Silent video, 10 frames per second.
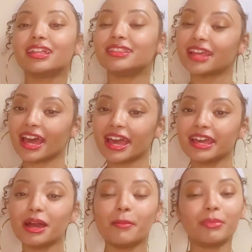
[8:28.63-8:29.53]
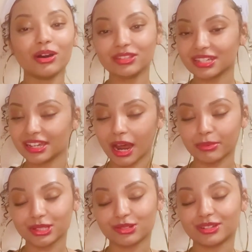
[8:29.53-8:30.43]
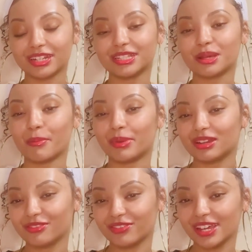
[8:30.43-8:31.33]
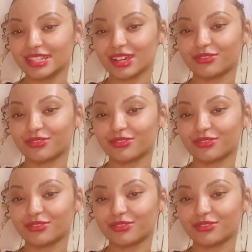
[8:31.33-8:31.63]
they both see an opportunity to benefit